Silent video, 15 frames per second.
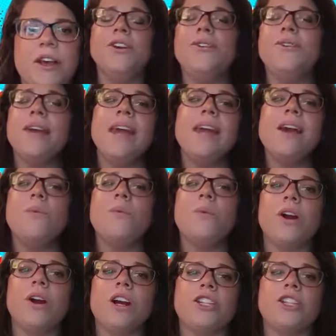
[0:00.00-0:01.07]
You can't
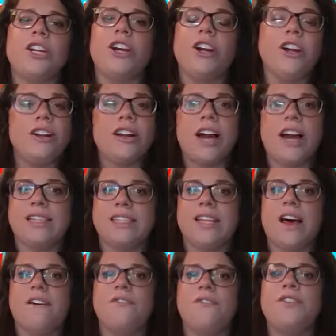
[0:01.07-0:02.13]
work to earn God's love.